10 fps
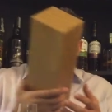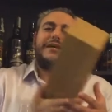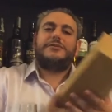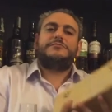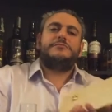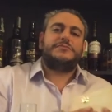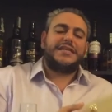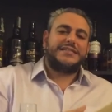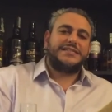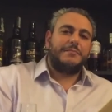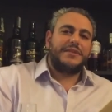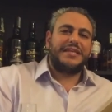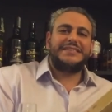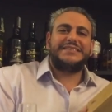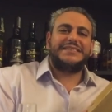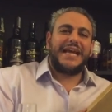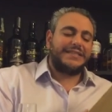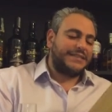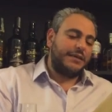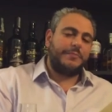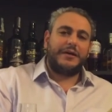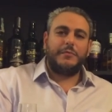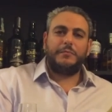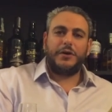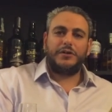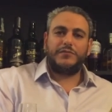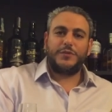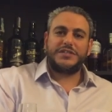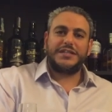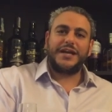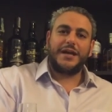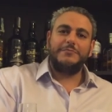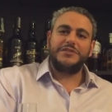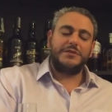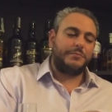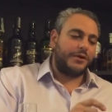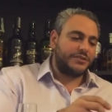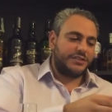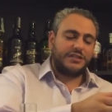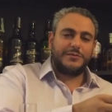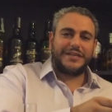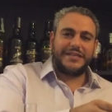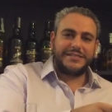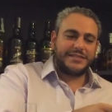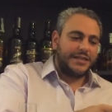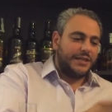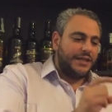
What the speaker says: Now there's something sexy about a bottle of whiskey that comes in a box. I don't know what it is.